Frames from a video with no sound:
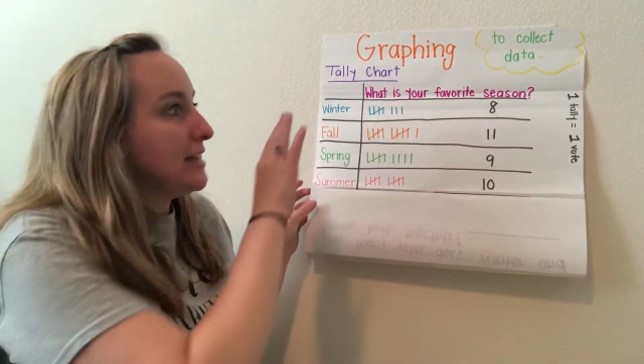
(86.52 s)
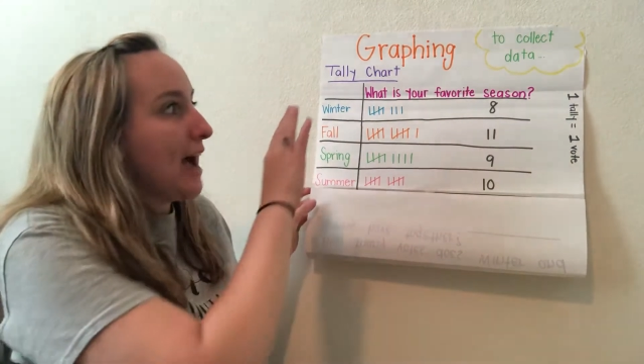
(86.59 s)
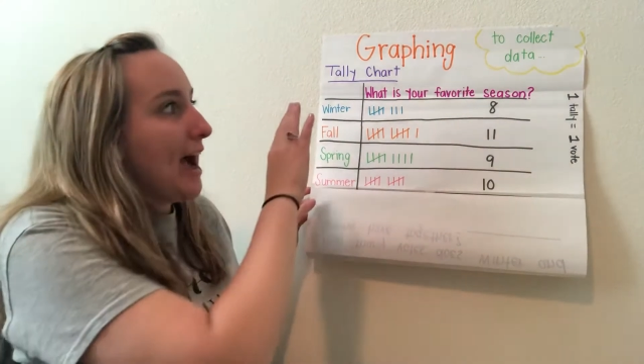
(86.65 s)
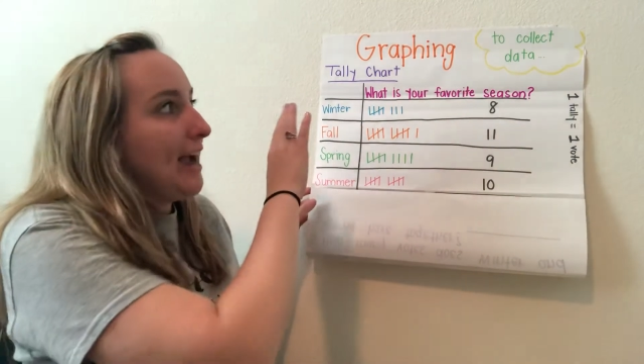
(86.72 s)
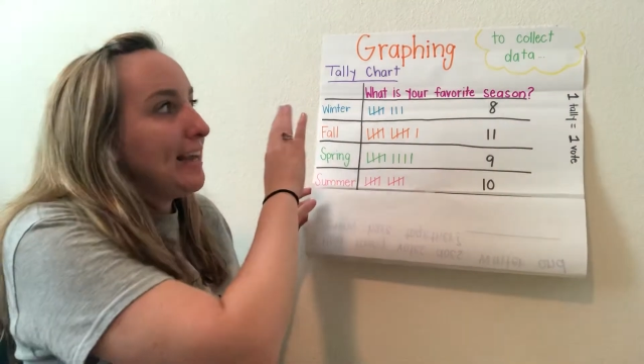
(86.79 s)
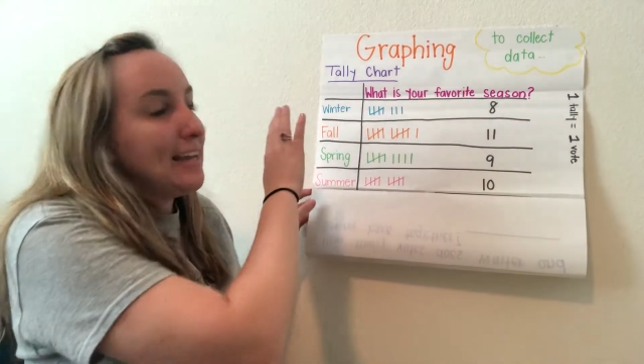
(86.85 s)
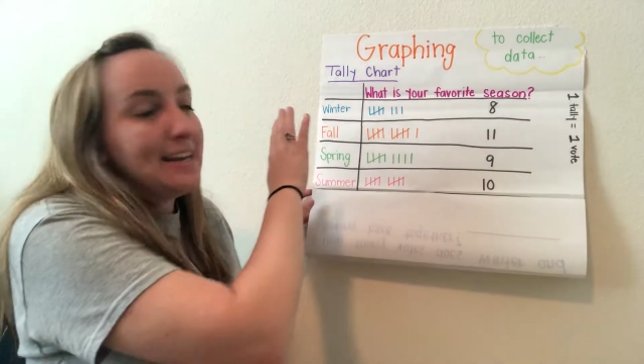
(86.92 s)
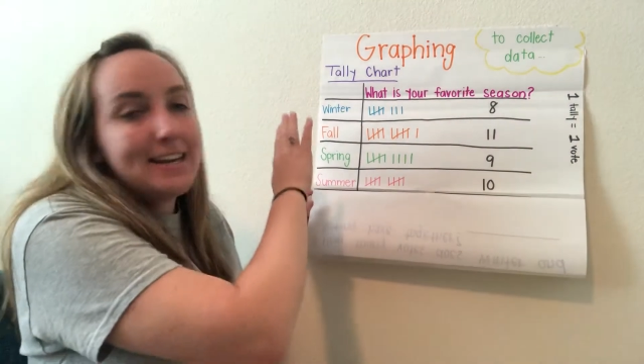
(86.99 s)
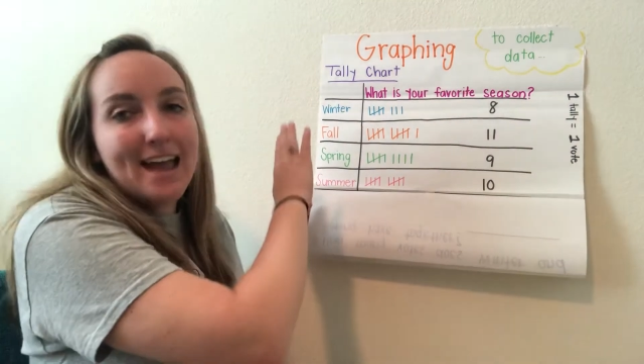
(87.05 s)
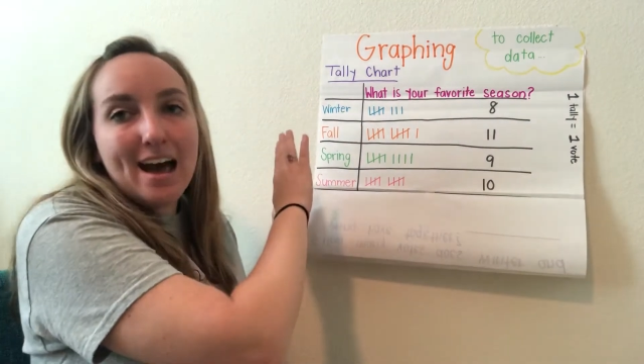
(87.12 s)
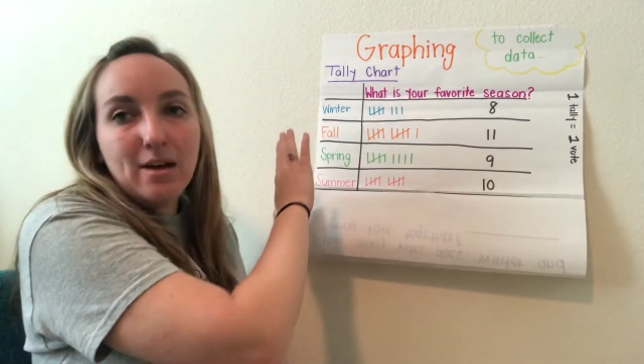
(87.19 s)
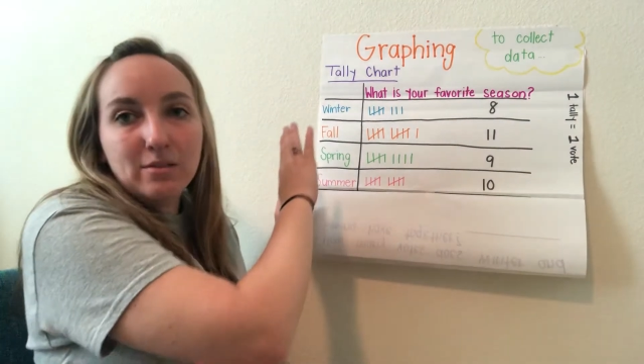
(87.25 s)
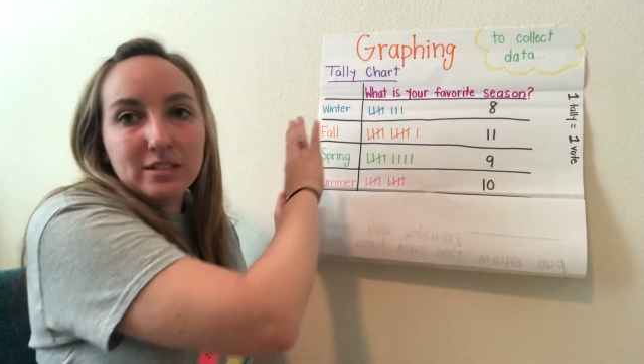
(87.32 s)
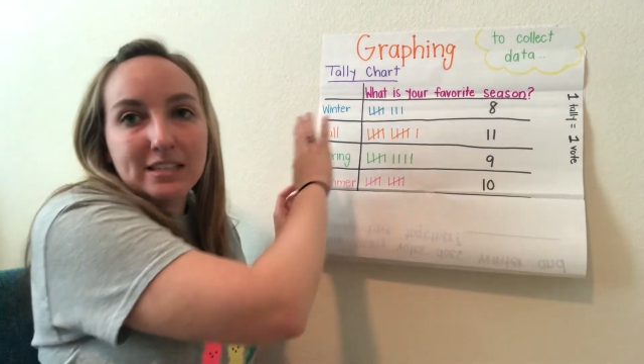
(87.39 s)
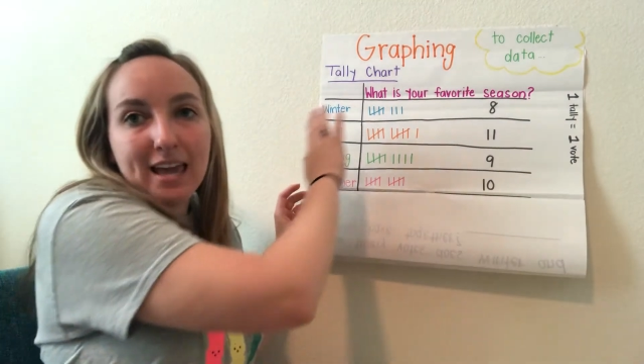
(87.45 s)
I can
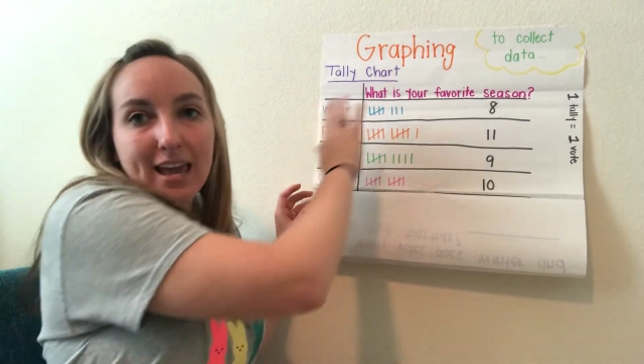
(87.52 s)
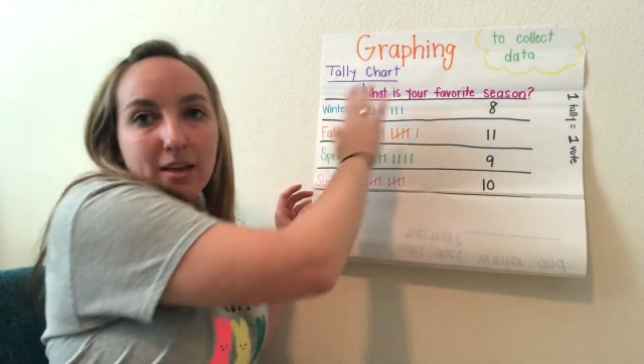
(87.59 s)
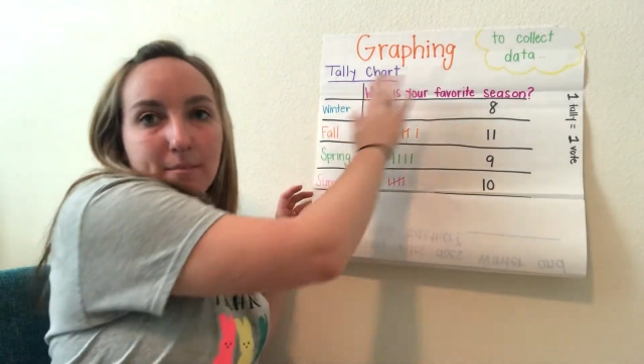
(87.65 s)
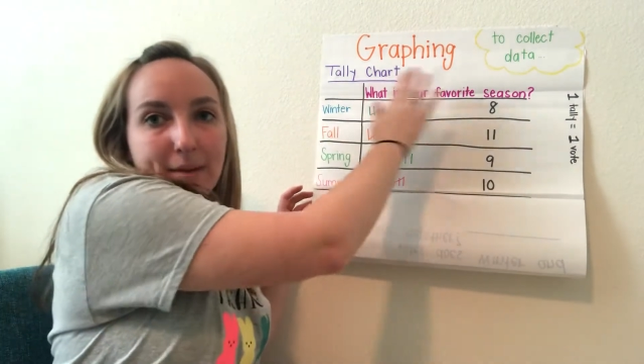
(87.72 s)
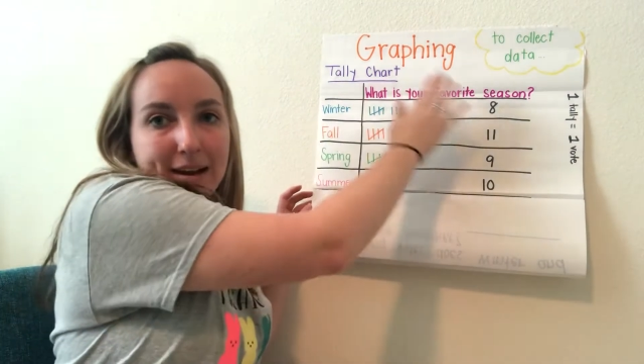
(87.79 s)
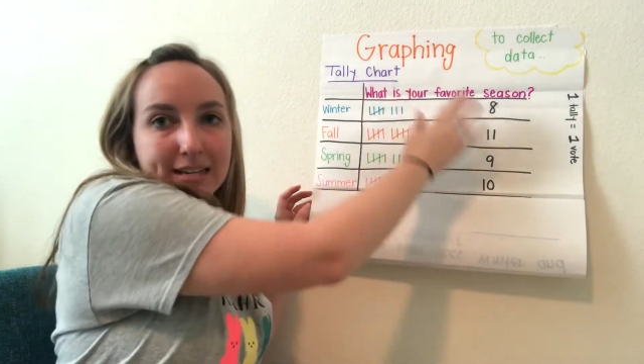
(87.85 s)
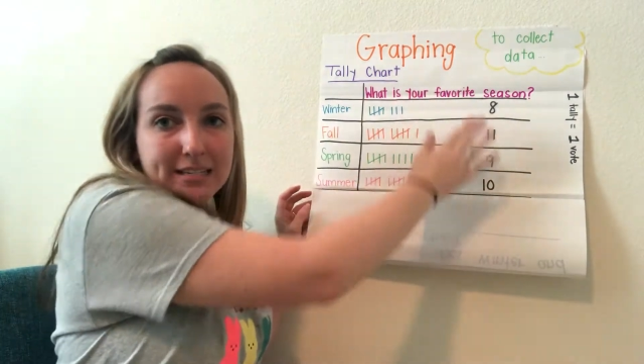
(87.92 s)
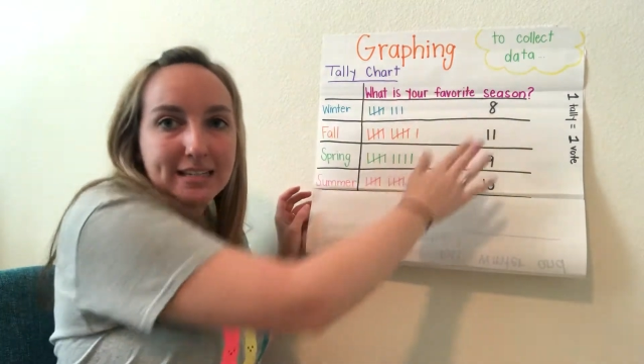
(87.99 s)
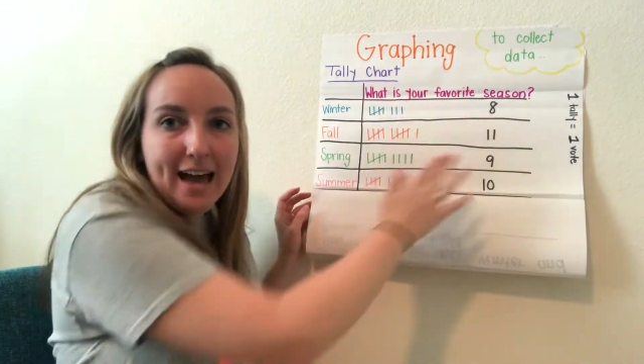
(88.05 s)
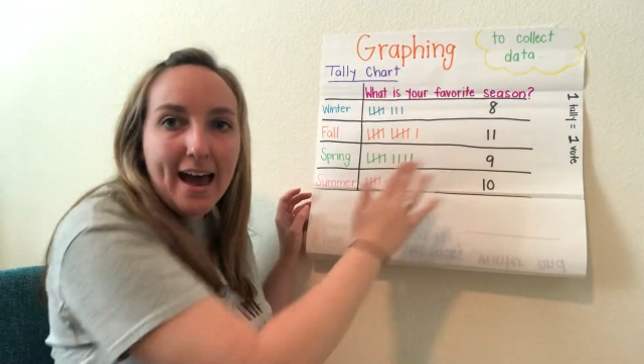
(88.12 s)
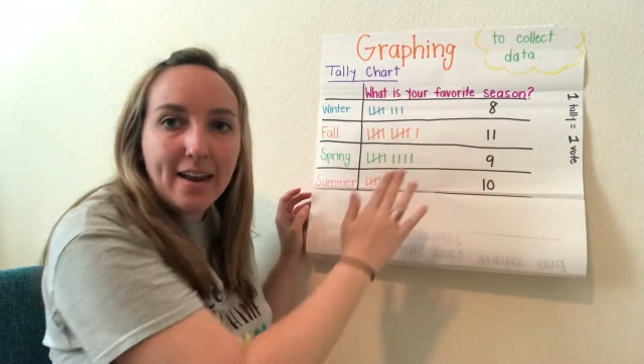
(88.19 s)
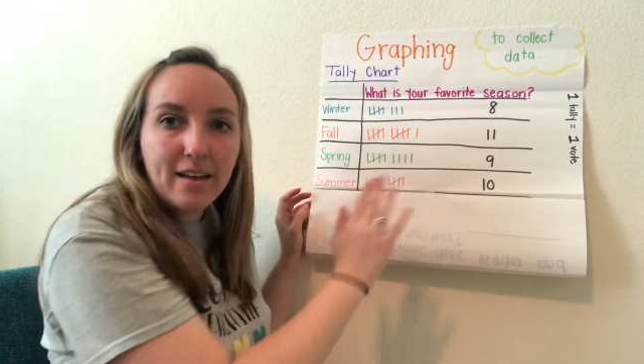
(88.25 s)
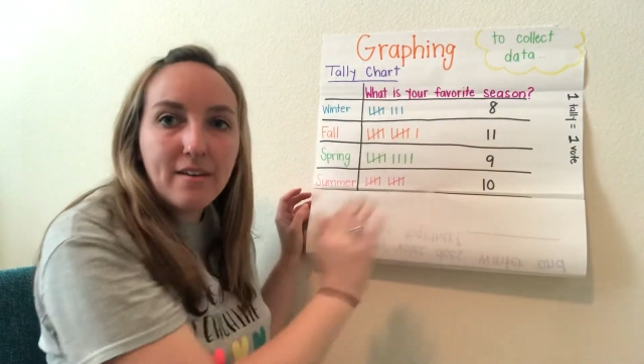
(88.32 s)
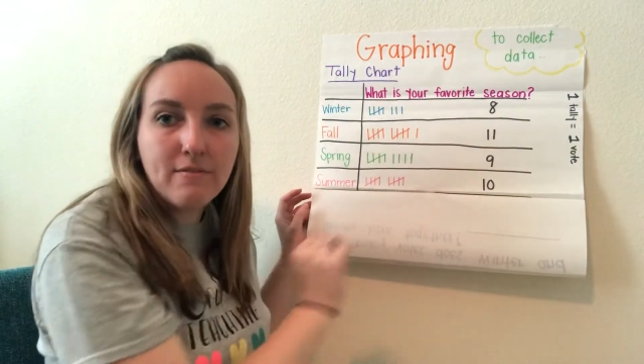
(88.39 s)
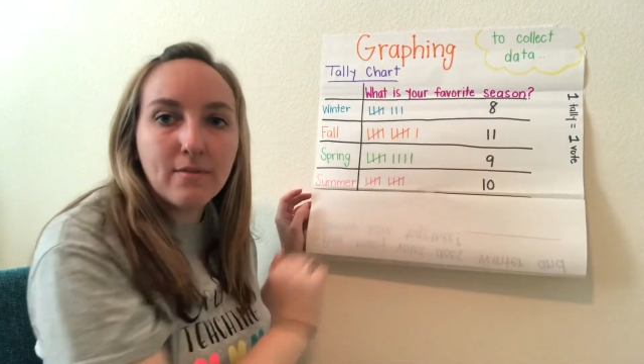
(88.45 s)
now take my data